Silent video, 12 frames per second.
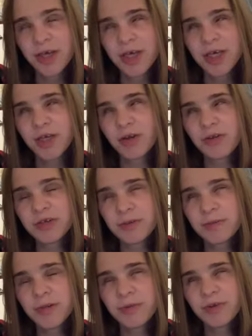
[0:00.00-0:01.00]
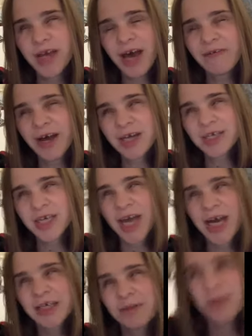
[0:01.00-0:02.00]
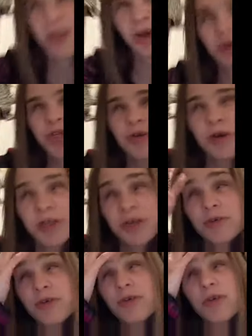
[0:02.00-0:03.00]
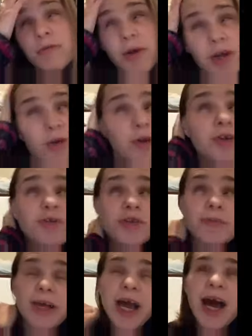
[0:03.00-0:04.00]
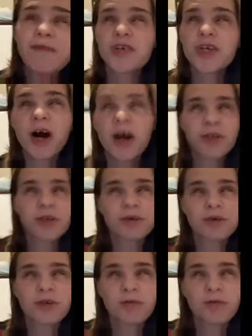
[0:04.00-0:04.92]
you know, there's been people that have actually asked me, aren't you on YouTube? Aren't you on YouTube? Like, I have doctors who